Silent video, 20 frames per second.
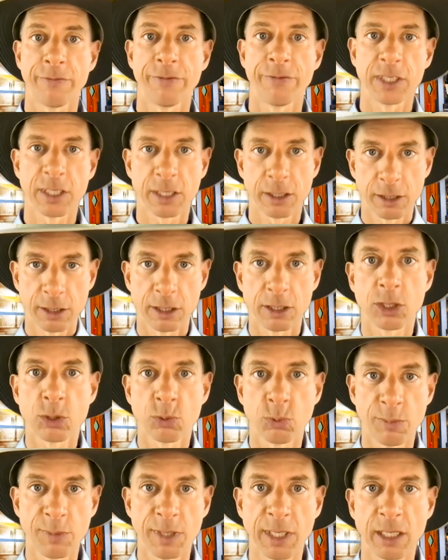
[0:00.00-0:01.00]
physically
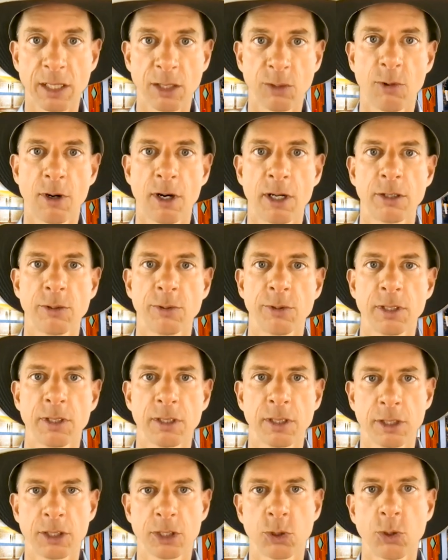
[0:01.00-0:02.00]
swimming in the water with
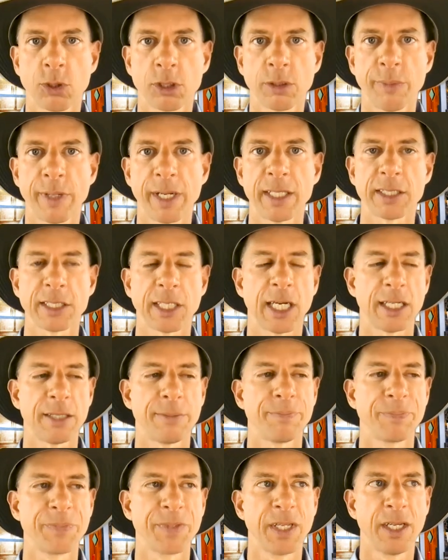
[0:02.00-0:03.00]
a, a snorkel mask on,